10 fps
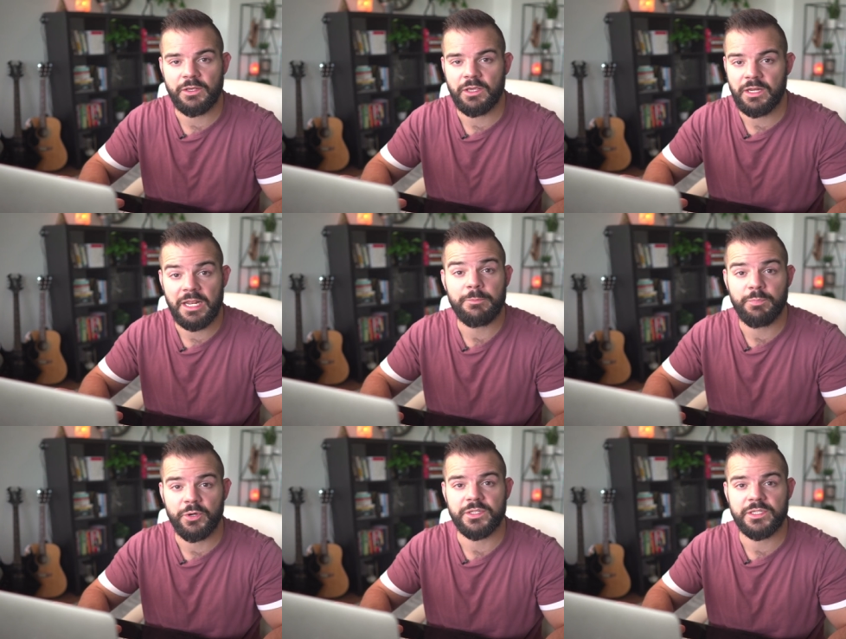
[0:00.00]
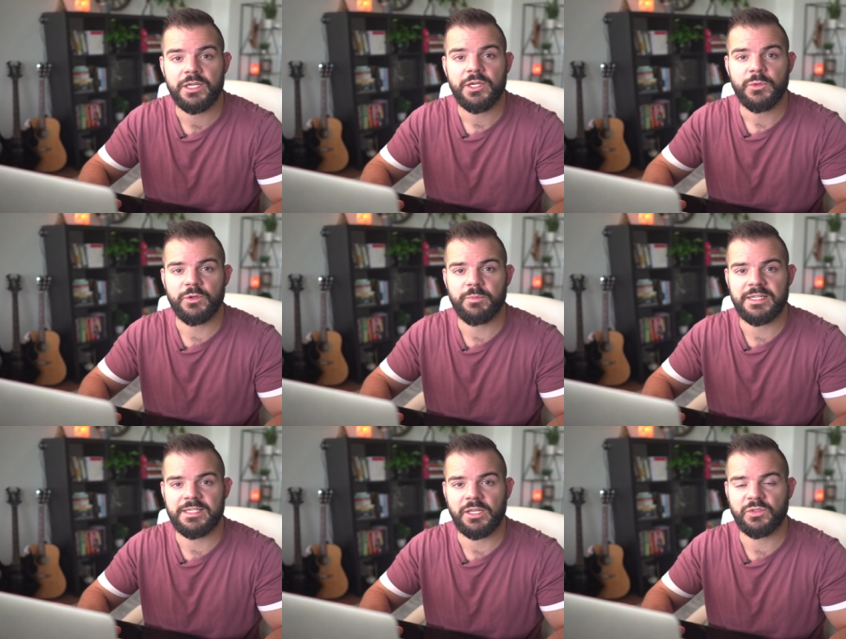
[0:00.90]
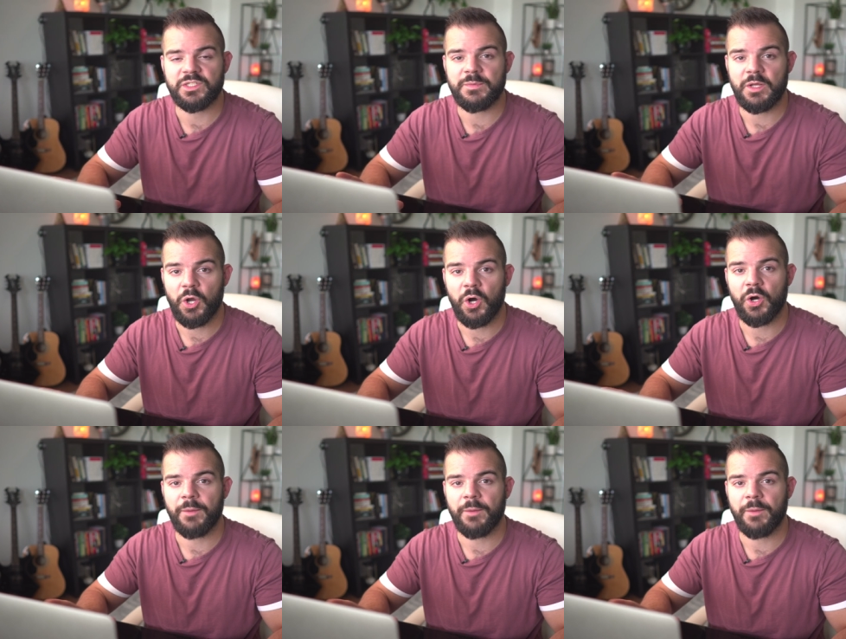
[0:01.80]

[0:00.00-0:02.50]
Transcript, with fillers: and input with my sales team at all.